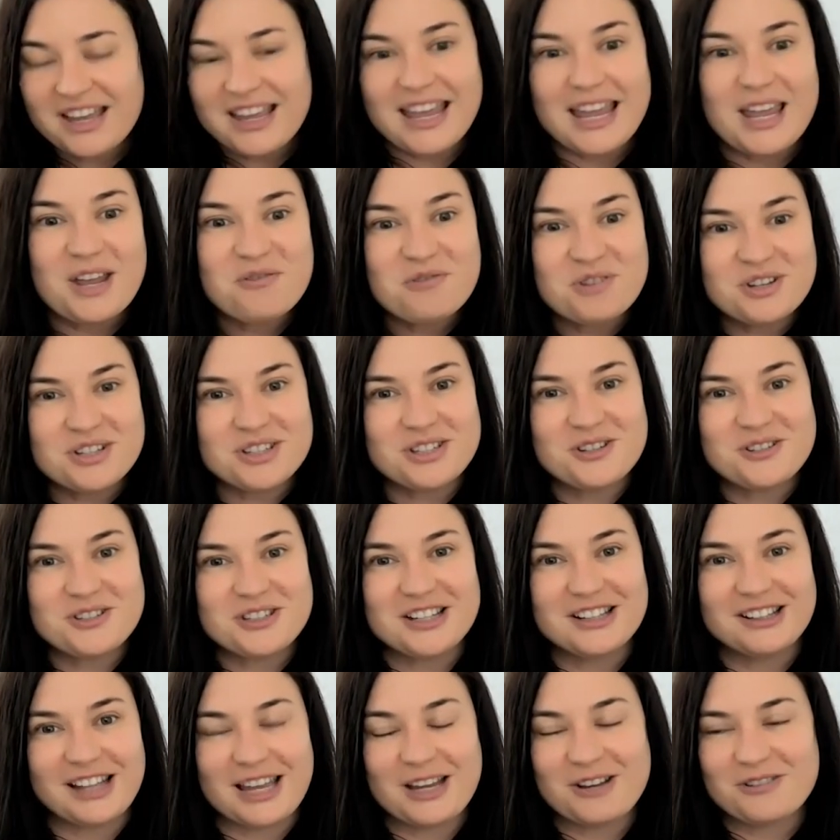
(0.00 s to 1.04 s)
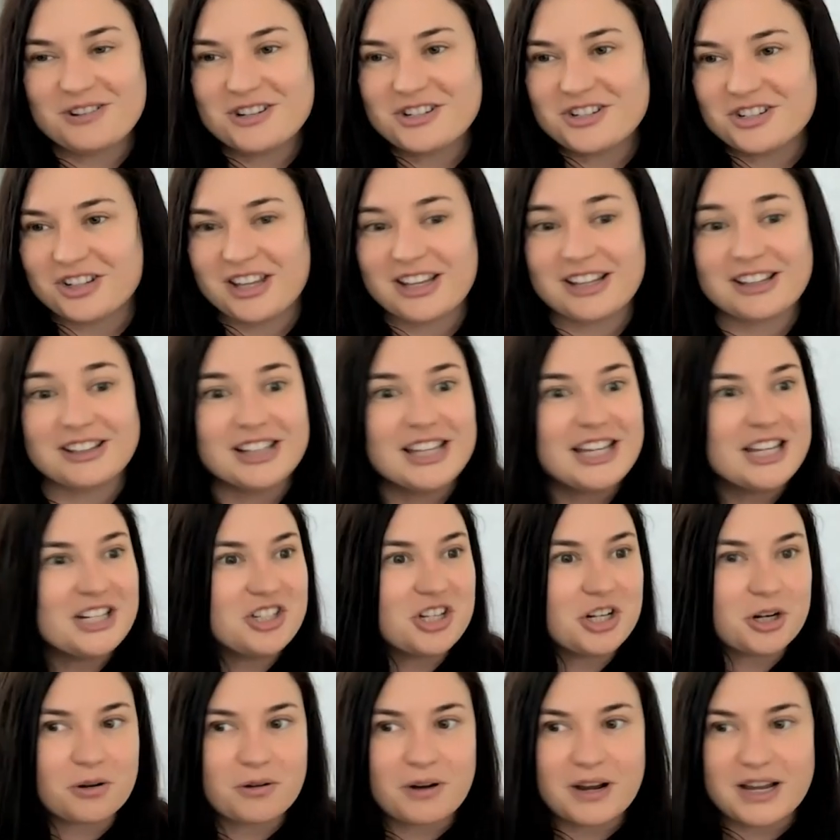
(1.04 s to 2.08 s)
he was using language like lead
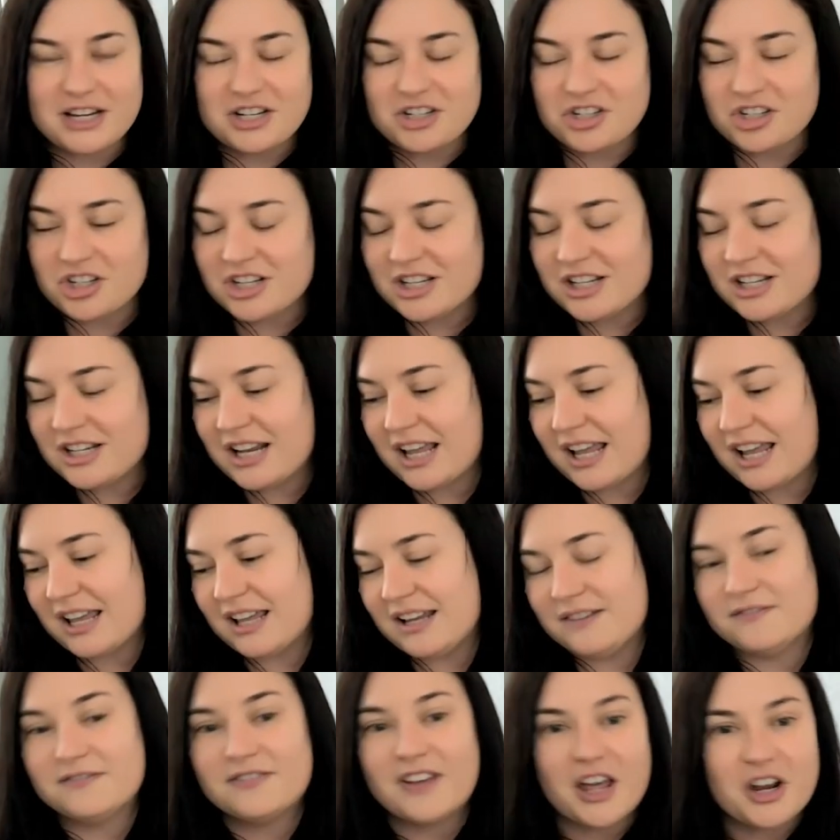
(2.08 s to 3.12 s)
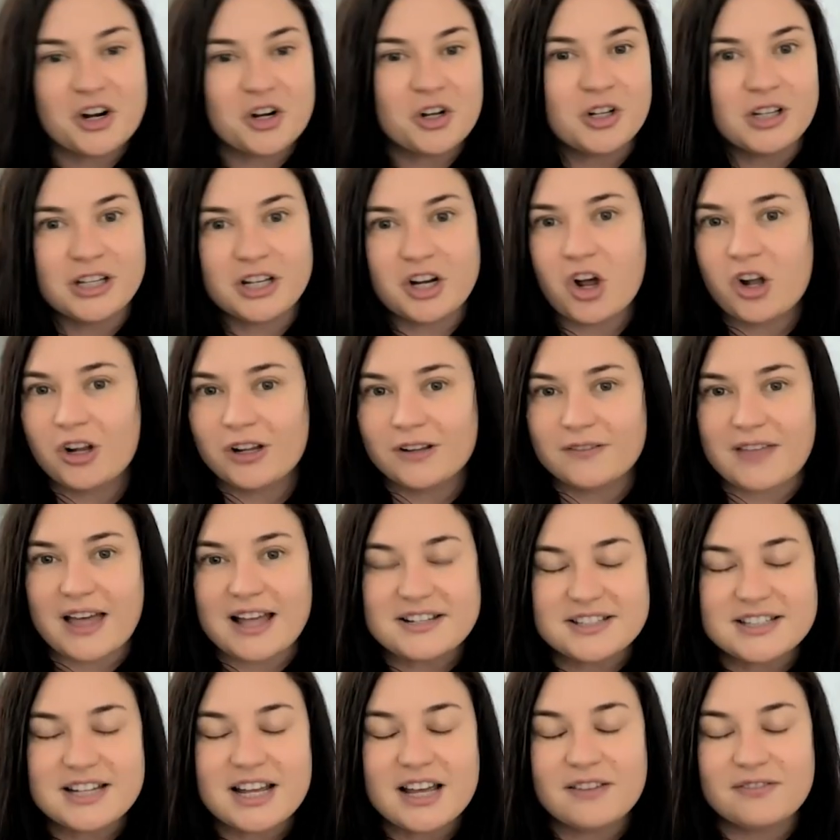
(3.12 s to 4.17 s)
generation and funnel and all of that
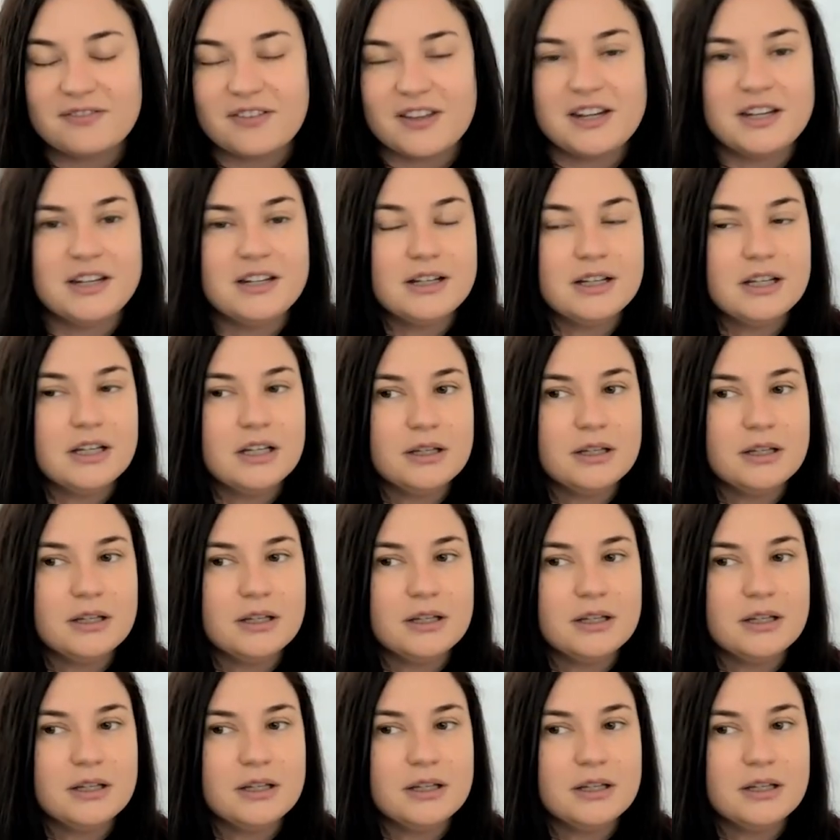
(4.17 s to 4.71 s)
stuff and